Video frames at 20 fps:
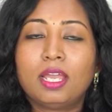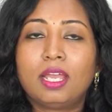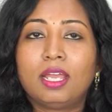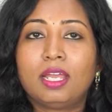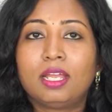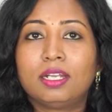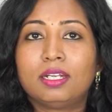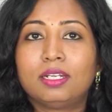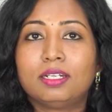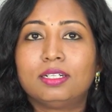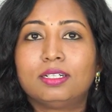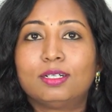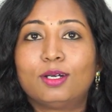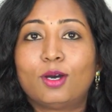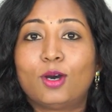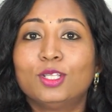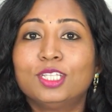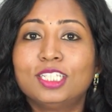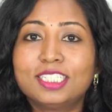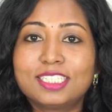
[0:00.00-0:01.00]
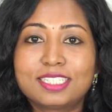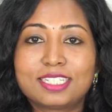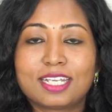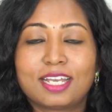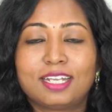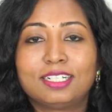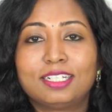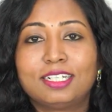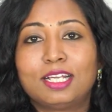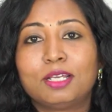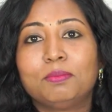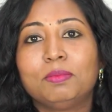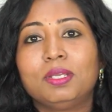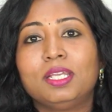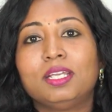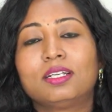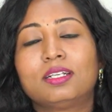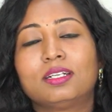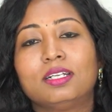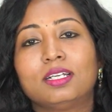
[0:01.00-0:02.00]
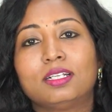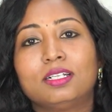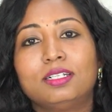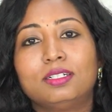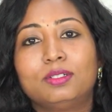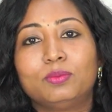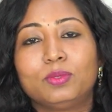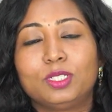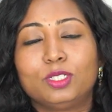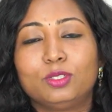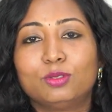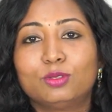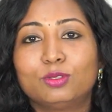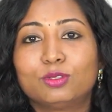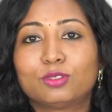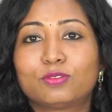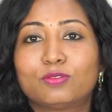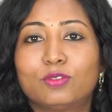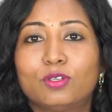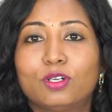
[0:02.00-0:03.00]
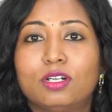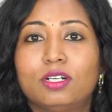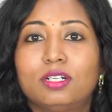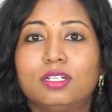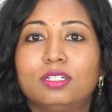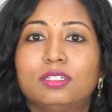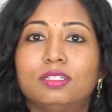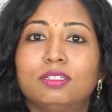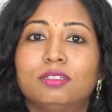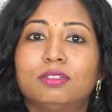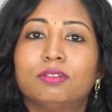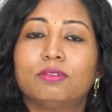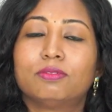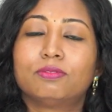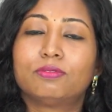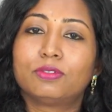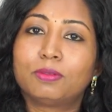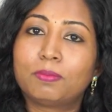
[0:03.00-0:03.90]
And on this channel, I make regular videos for